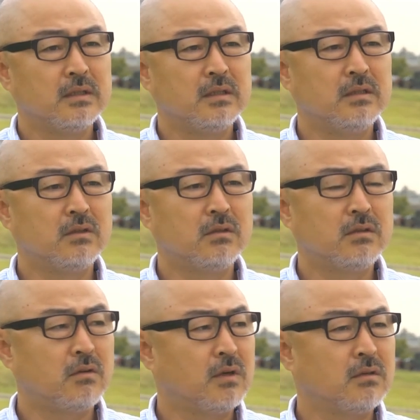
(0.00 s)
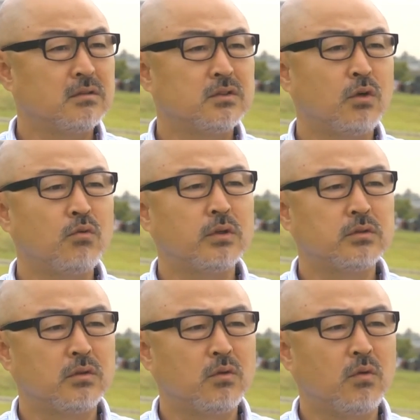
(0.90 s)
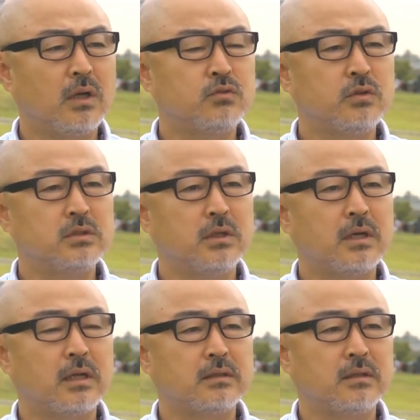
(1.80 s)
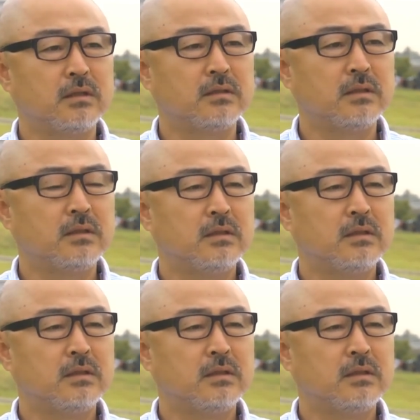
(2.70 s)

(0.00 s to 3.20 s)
who willingly gave up everything for her family,